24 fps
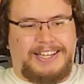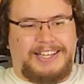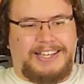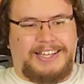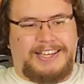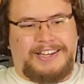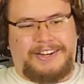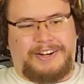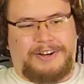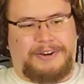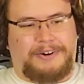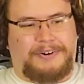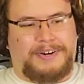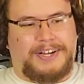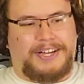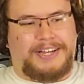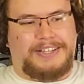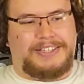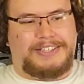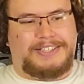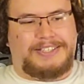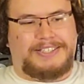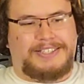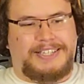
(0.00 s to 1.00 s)
you know,
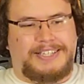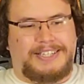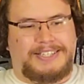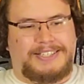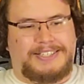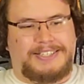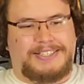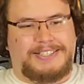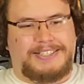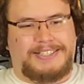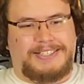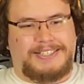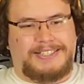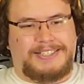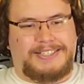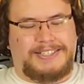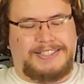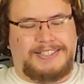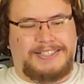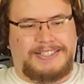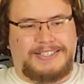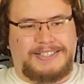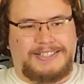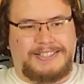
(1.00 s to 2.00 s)
it's
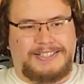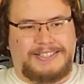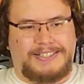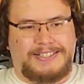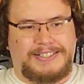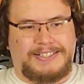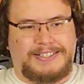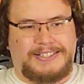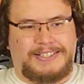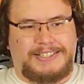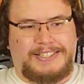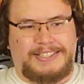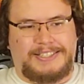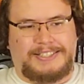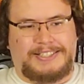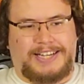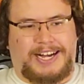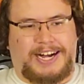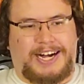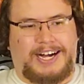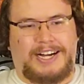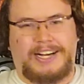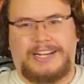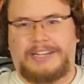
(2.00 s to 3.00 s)
it's this
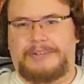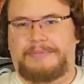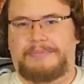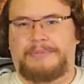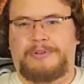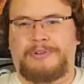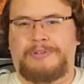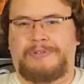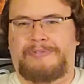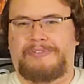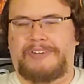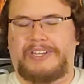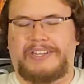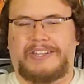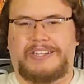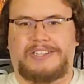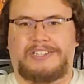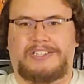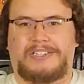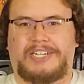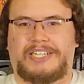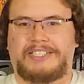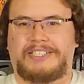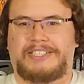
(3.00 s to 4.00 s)
odd movie
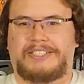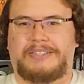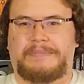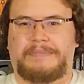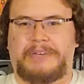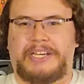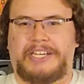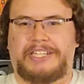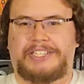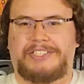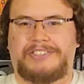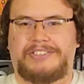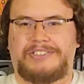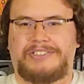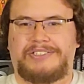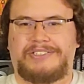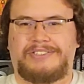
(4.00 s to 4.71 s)
that tries to make